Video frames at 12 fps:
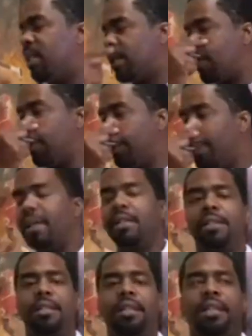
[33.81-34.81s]
So
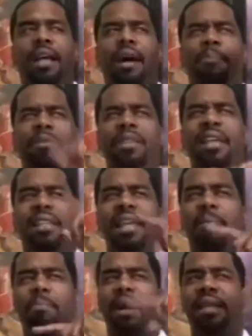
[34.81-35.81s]
I predict
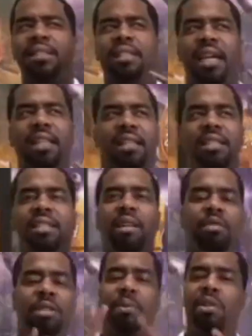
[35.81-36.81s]
that by tonight, the
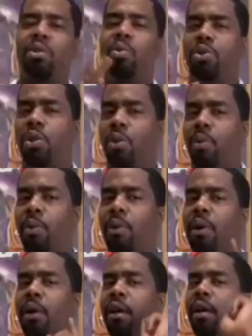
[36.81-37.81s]
series will be 2-2.
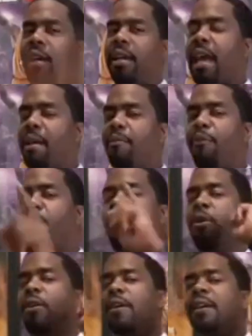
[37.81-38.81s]
Game
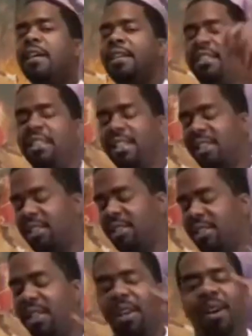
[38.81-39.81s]
4,
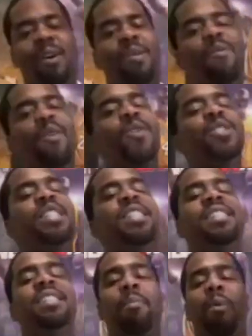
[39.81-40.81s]
Sixers
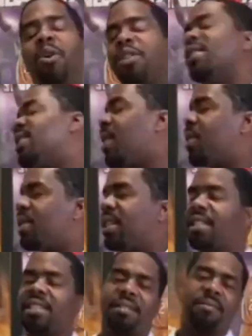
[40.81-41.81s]
versus the Boston
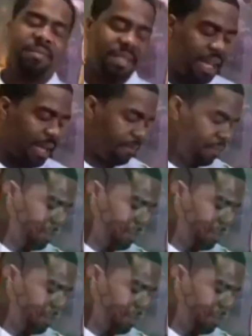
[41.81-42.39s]
Celtics tonight.